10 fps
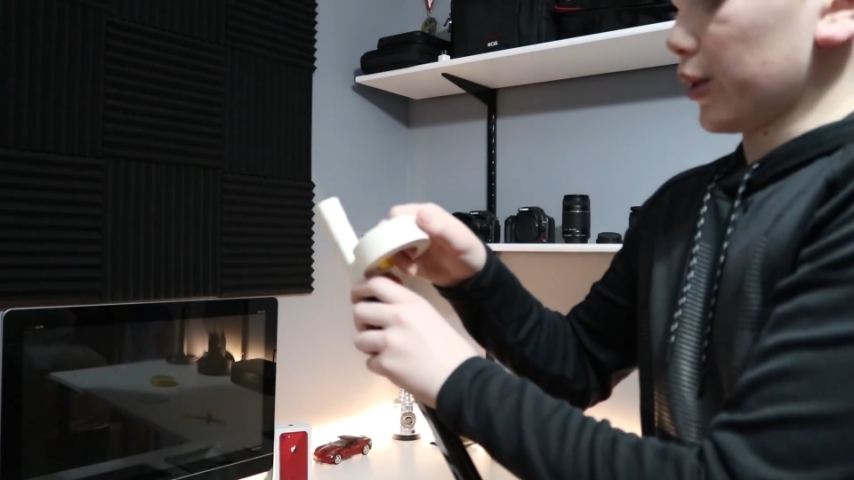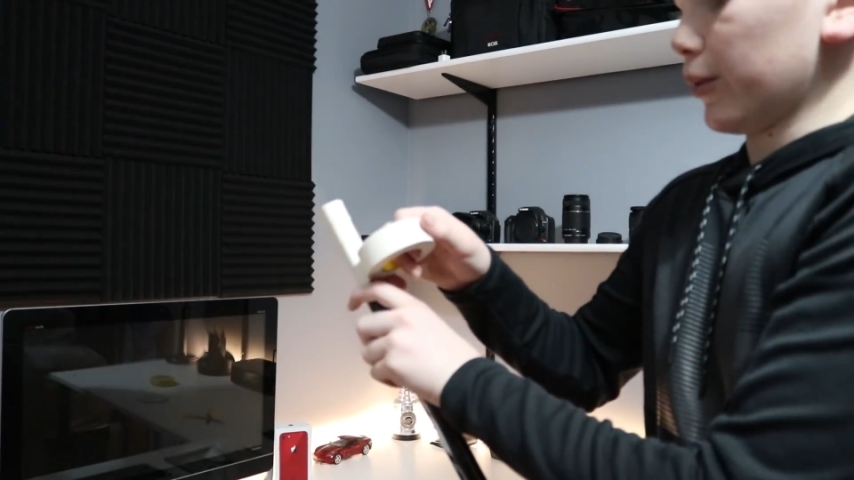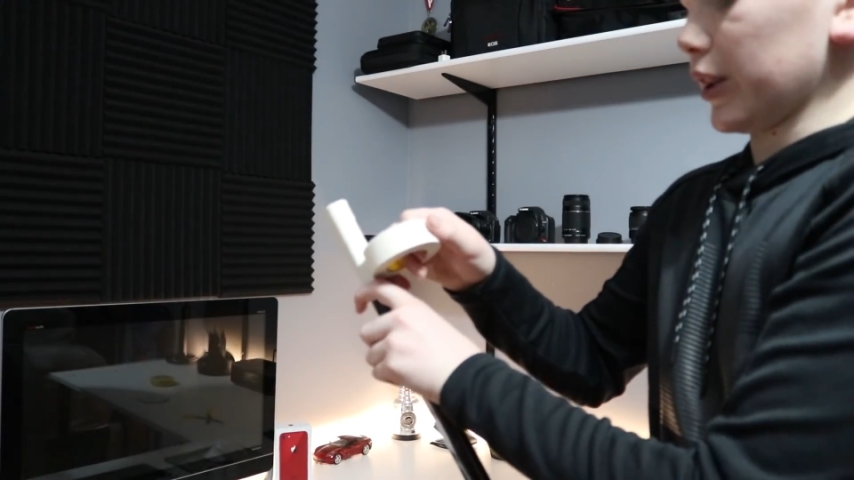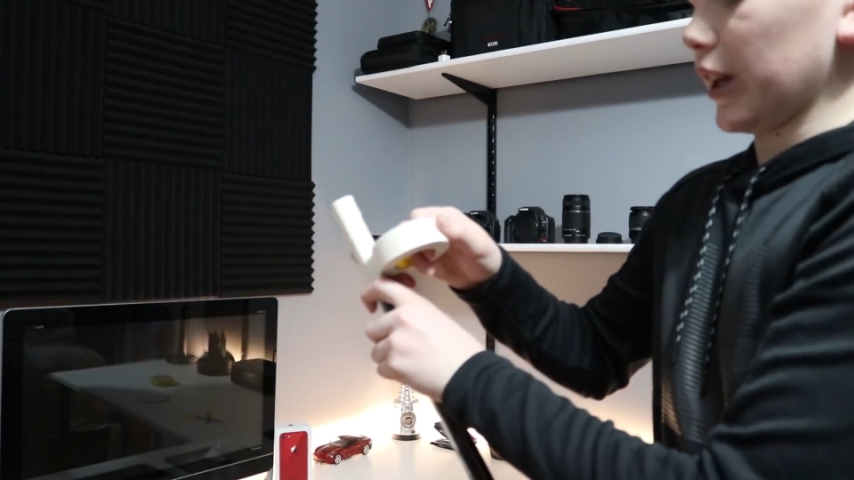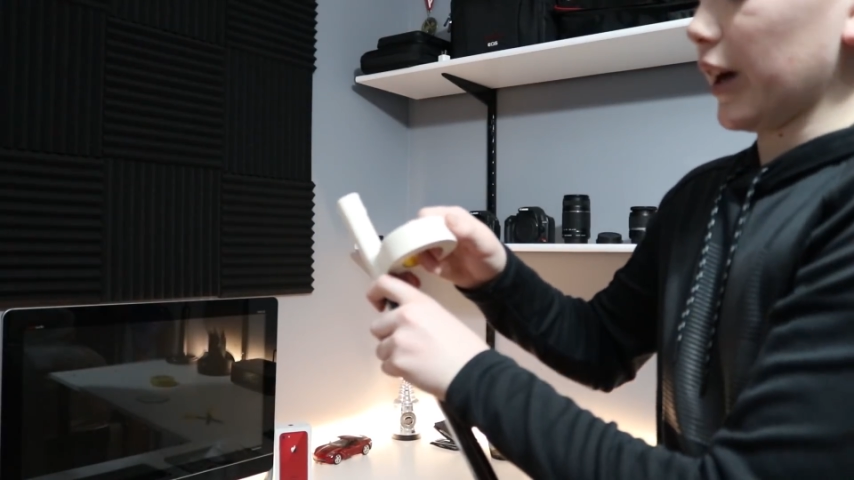
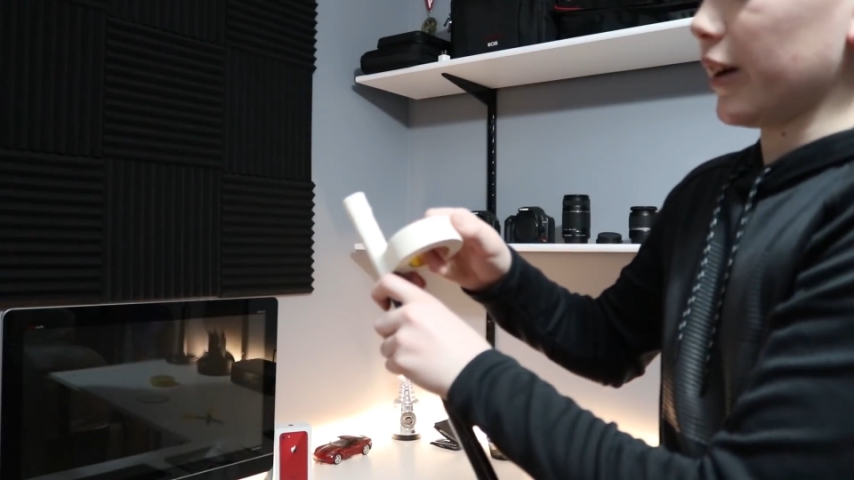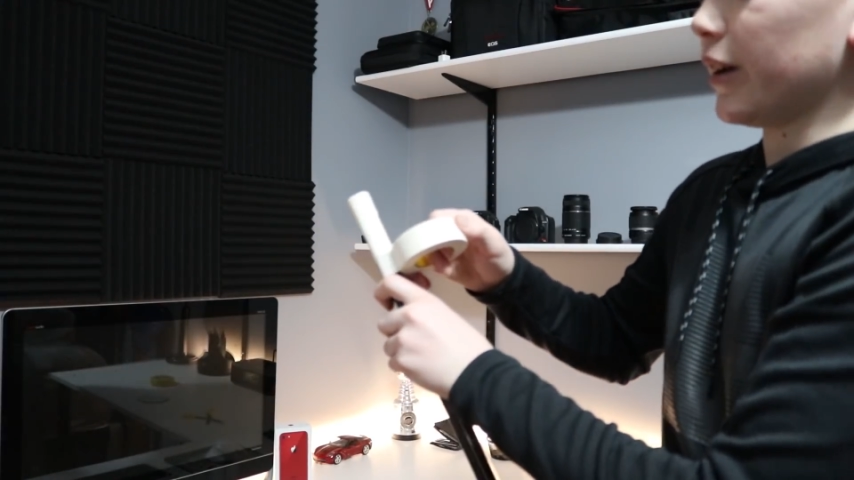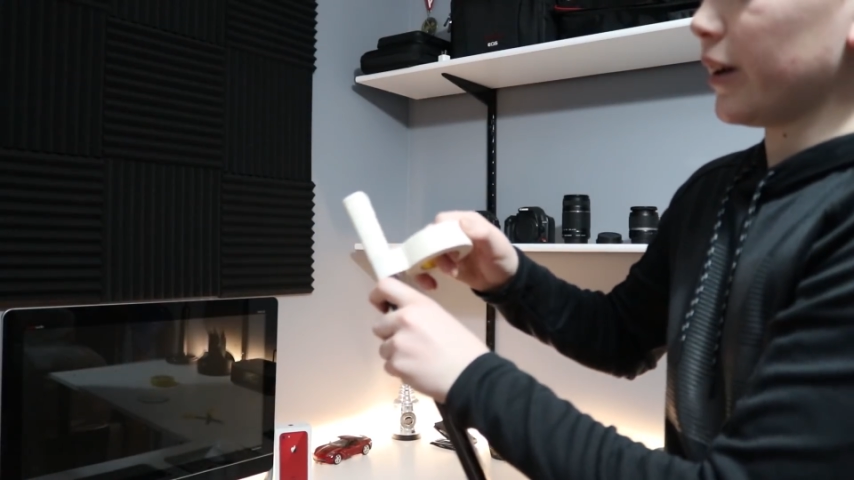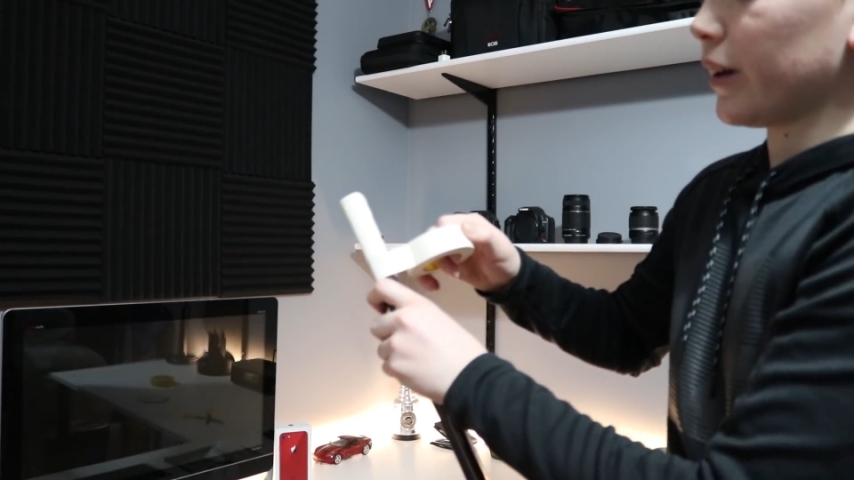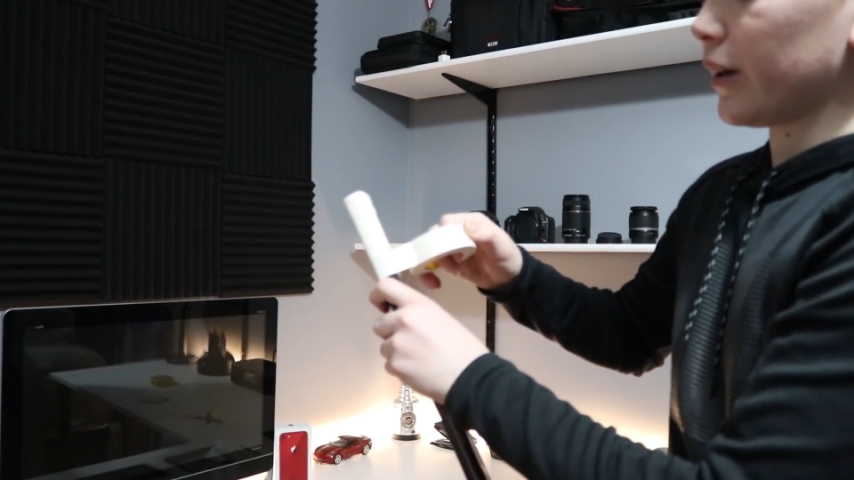something like
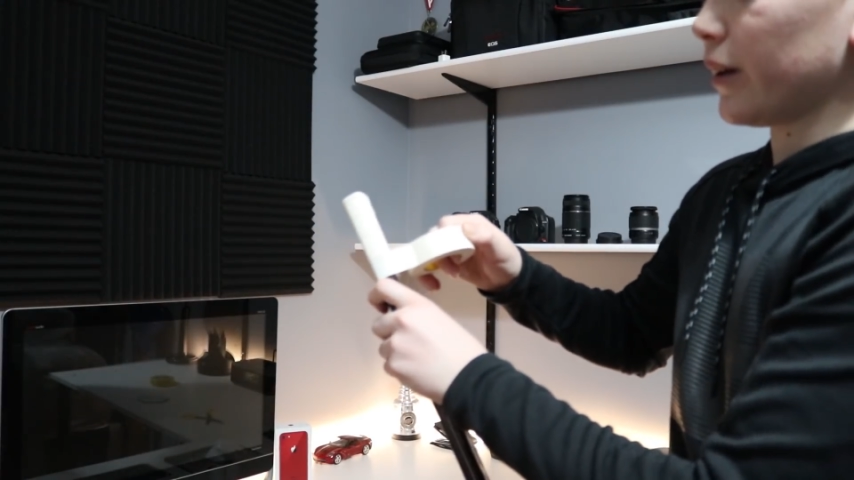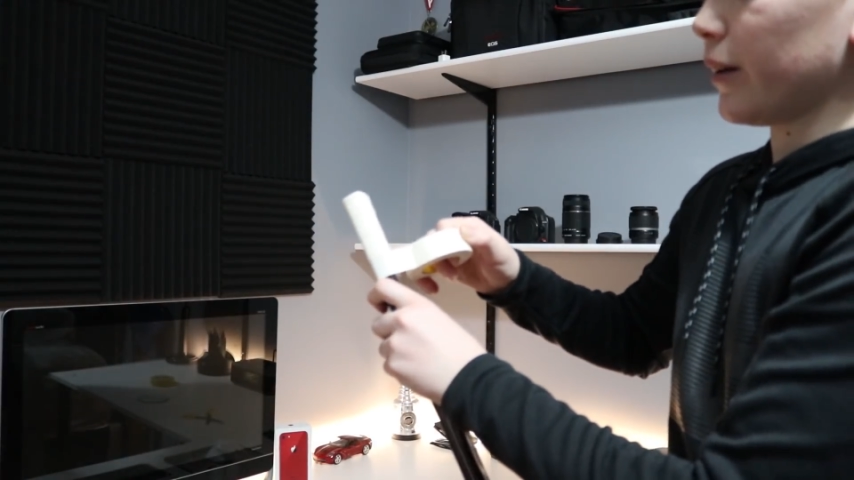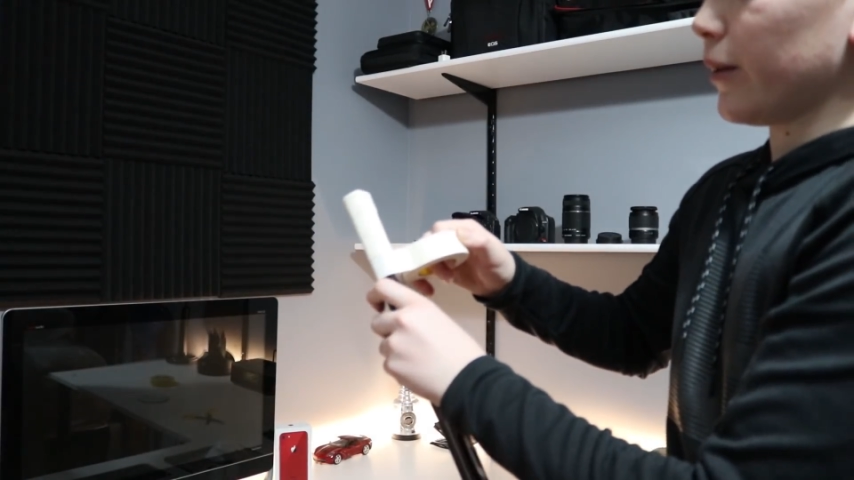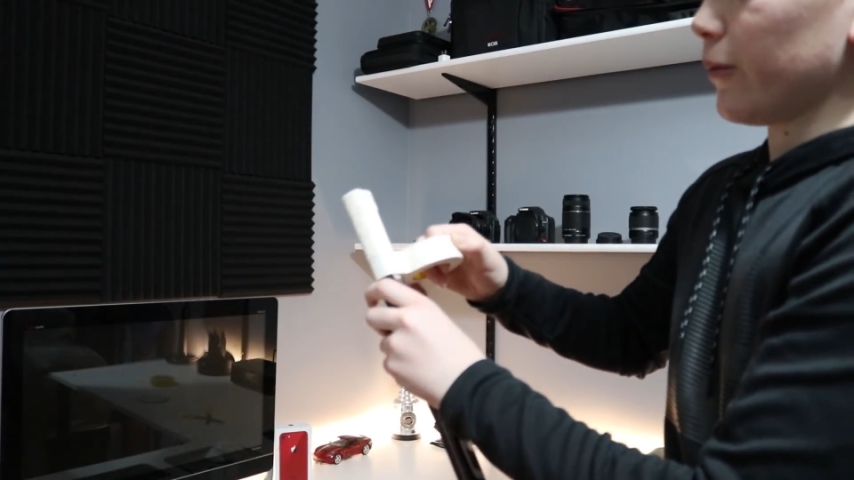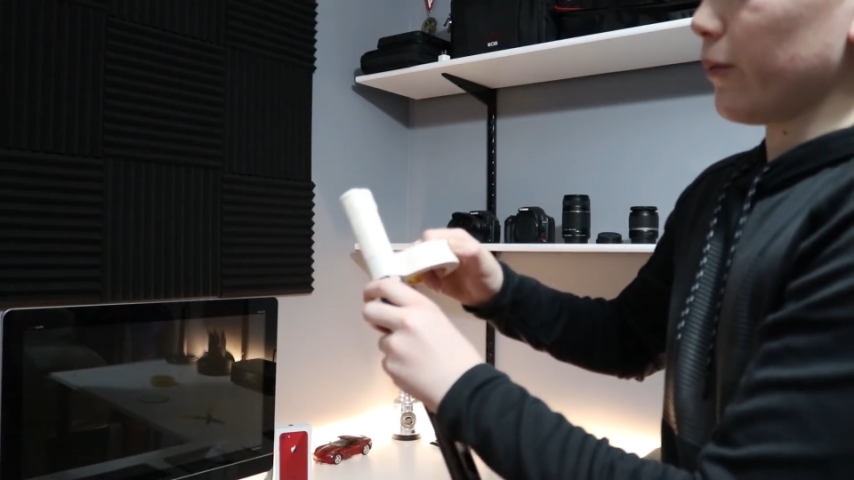that.
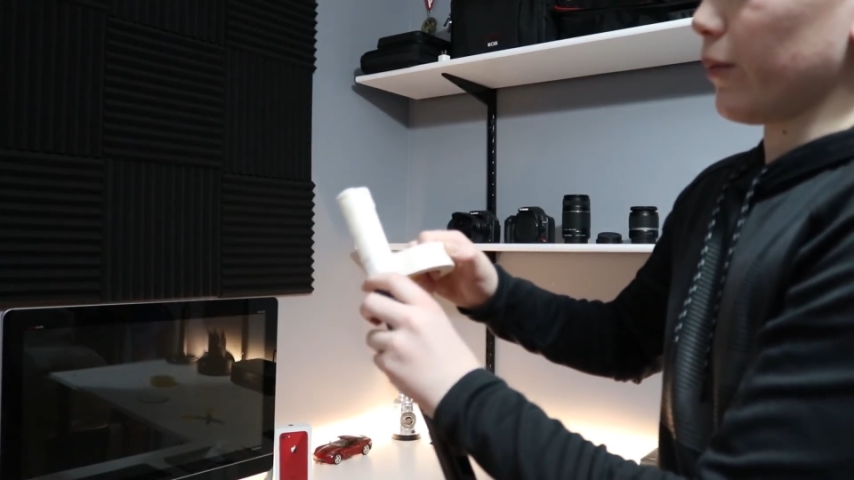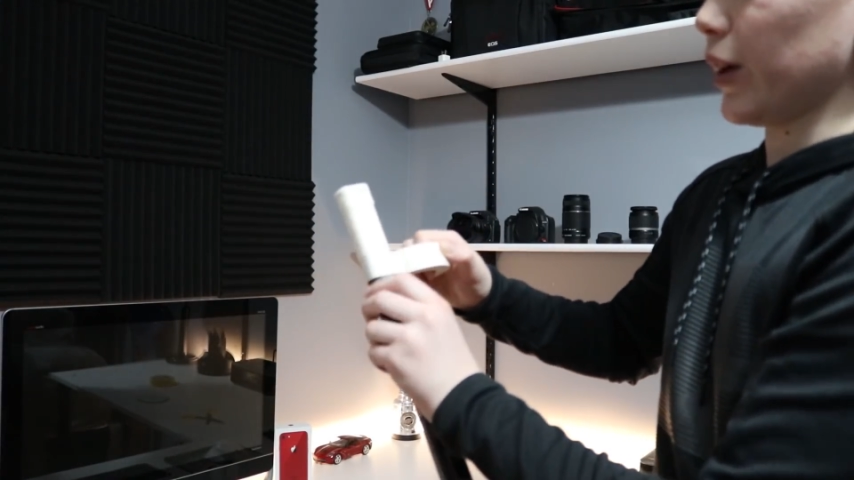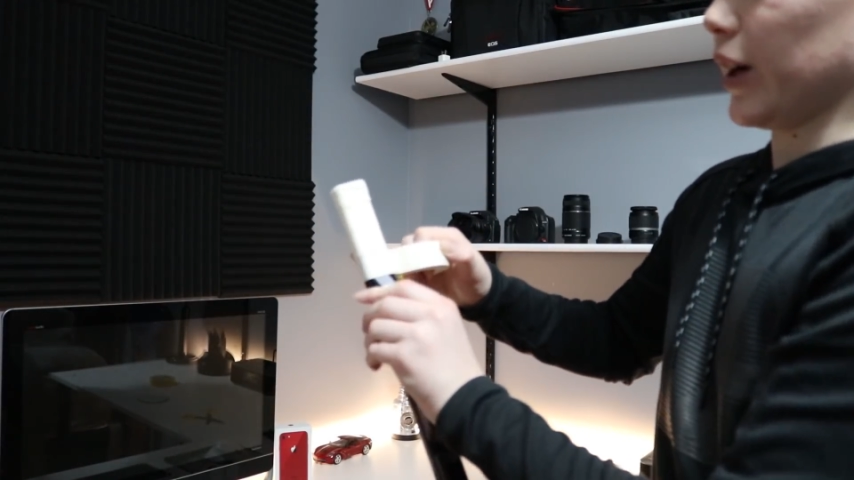But